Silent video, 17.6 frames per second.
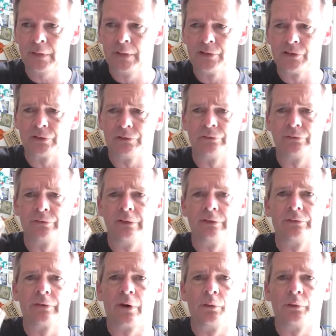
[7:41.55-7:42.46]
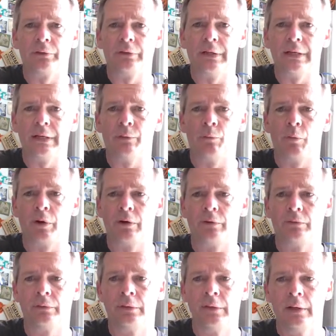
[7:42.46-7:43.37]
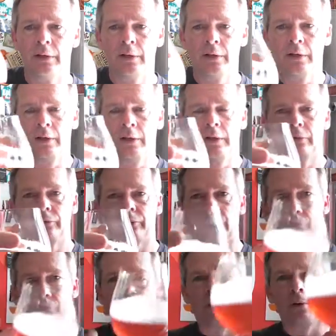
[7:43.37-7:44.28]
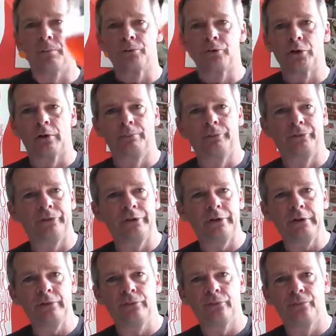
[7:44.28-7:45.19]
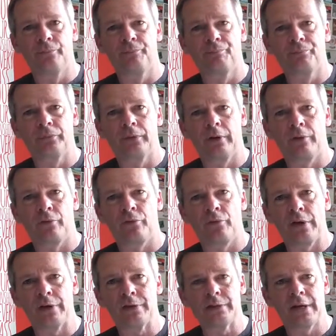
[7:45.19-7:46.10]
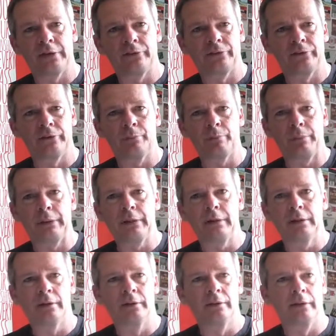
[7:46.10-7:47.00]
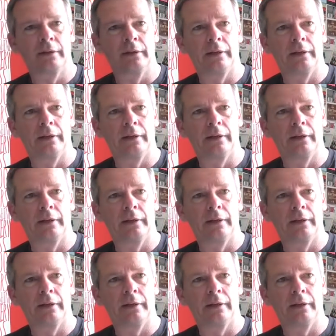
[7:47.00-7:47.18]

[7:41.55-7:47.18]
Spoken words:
As you can see, it's holding the head well. So top job, Steve. A fantastic beer.